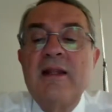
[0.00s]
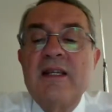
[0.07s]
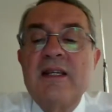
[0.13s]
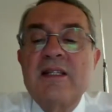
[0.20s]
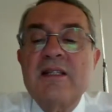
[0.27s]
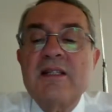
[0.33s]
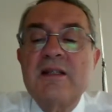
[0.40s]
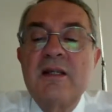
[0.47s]

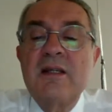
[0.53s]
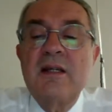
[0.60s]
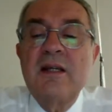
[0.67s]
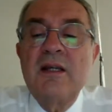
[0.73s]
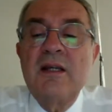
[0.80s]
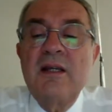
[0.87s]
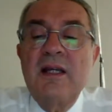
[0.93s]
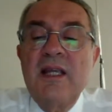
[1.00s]
And this
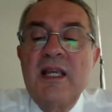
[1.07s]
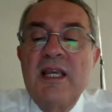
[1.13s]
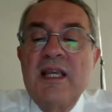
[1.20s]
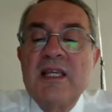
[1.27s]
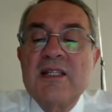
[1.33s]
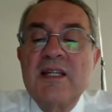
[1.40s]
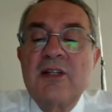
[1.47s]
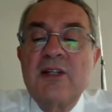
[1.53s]

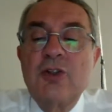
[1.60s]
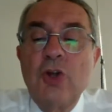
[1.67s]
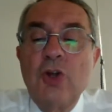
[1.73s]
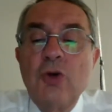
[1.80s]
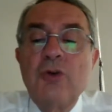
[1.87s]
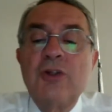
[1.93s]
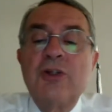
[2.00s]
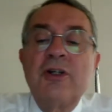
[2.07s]
is
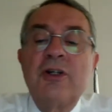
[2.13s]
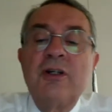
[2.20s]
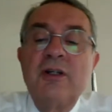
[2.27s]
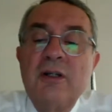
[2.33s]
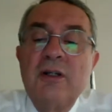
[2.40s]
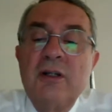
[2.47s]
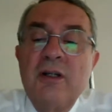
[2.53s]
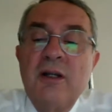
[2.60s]
the
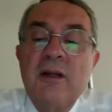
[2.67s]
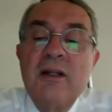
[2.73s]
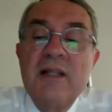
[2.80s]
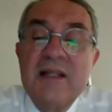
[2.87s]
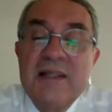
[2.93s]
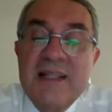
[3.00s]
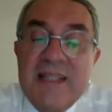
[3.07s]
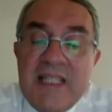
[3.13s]
donor,
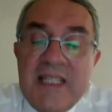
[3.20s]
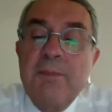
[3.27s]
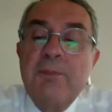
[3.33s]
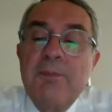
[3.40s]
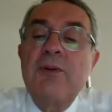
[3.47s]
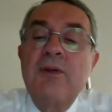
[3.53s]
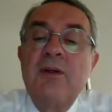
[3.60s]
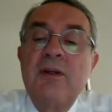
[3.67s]
the
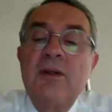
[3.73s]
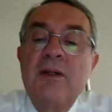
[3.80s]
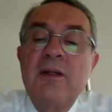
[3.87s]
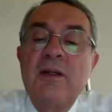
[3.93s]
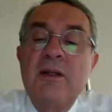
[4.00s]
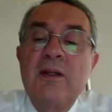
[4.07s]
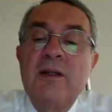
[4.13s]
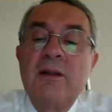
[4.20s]

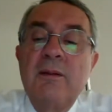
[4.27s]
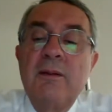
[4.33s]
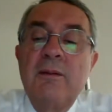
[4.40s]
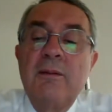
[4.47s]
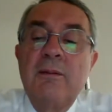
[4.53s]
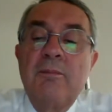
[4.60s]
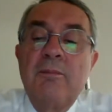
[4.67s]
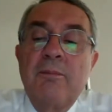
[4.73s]
deep
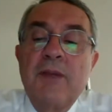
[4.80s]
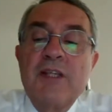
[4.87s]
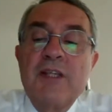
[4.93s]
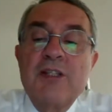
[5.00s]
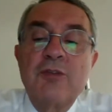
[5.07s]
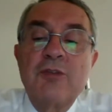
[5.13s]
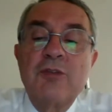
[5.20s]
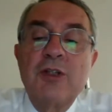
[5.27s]

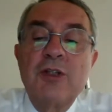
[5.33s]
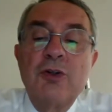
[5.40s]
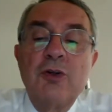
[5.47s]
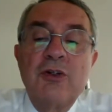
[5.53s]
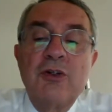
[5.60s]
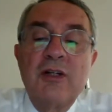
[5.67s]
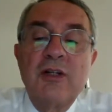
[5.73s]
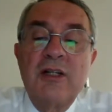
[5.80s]
piece of the
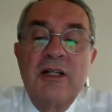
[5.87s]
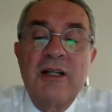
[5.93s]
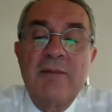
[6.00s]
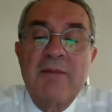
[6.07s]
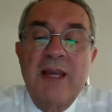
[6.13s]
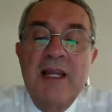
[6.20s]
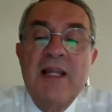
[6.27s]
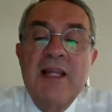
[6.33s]
donor
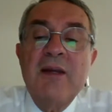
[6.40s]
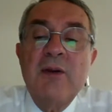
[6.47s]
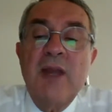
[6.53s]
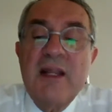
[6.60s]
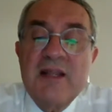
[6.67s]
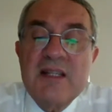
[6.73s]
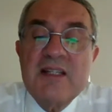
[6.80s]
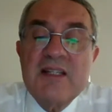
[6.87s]

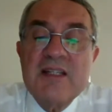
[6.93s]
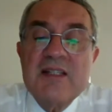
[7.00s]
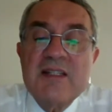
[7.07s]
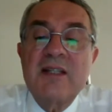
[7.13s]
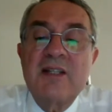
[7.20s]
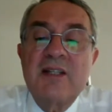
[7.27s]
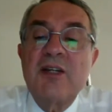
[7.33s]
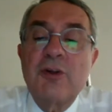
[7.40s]
lamella, and
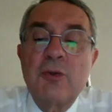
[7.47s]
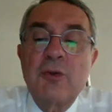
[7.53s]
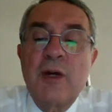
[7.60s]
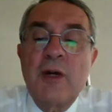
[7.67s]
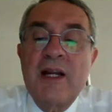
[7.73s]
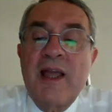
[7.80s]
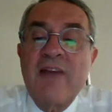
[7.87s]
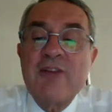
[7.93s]
this is the
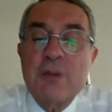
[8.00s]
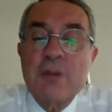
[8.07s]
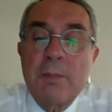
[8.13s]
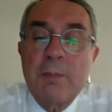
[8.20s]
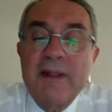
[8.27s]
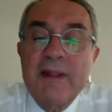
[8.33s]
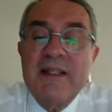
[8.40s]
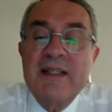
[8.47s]
anterior one.
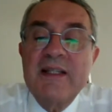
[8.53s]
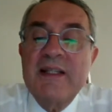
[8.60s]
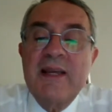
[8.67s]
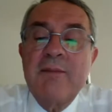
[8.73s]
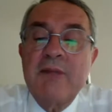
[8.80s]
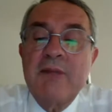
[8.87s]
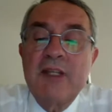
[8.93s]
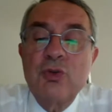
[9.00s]
I've
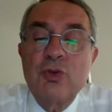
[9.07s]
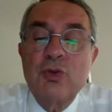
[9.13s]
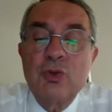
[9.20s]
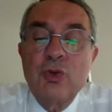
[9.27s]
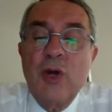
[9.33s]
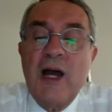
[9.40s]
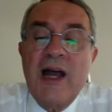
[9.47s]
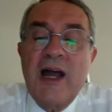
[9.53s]
split them
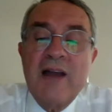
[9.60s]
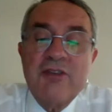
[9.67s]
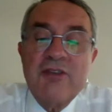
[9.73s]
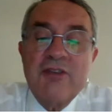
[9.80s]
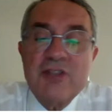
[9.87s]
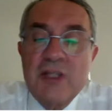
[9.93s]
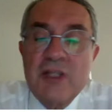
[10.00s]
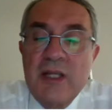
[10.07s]
into two
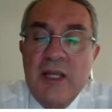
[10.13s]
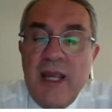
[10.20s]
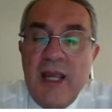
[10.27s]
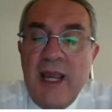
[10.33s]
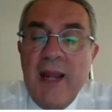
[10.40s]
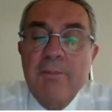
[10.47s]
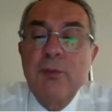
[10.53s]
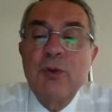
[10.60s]
halves and
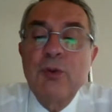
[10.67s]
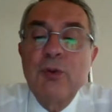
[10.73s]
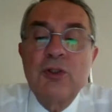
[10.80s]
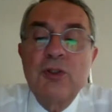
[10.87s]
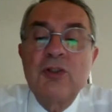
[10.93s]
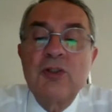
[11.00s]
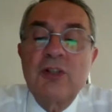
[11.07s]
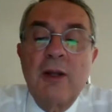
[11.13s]
put on top
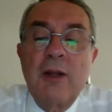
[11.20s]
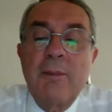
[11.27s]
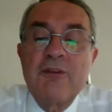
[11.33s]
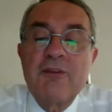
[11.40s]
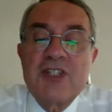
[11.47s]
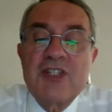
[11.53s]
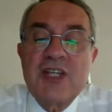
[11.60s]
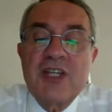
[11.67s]
of each
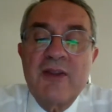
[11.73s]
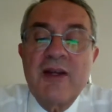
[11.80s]
other after